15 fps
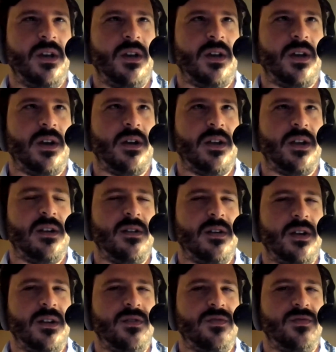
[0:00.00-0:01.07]
and
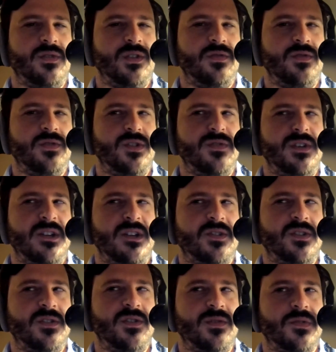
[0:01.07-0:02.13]
you need
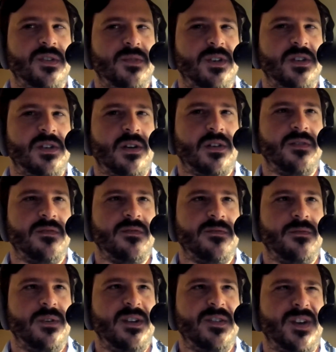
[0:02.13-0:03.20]
to do some deductive
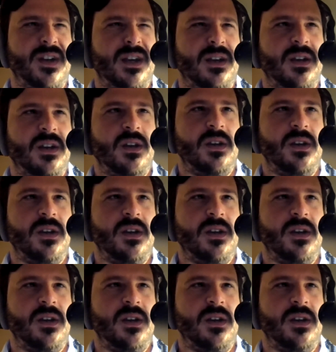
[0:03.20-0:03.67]
reasoning,